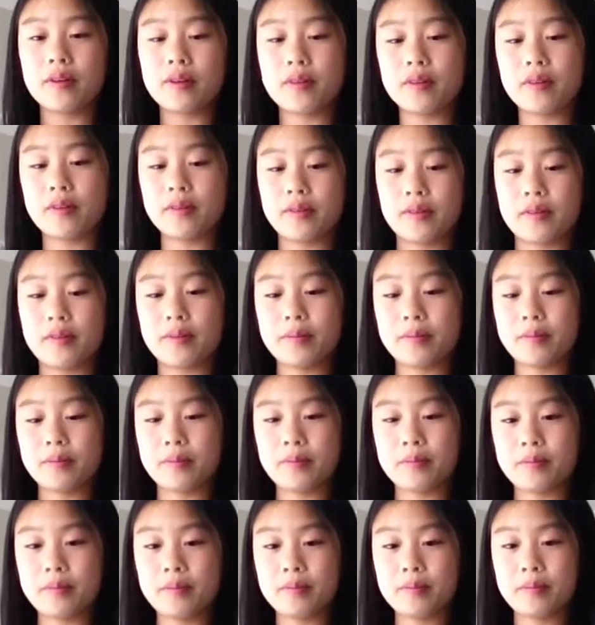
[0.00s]

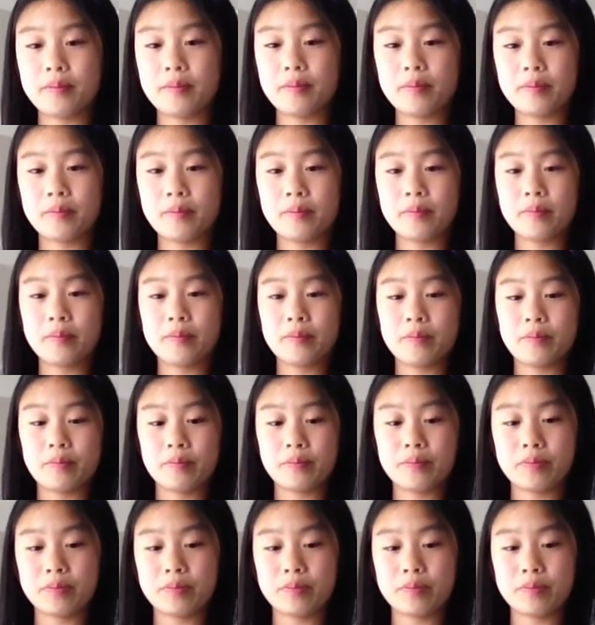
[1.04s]
[no speech]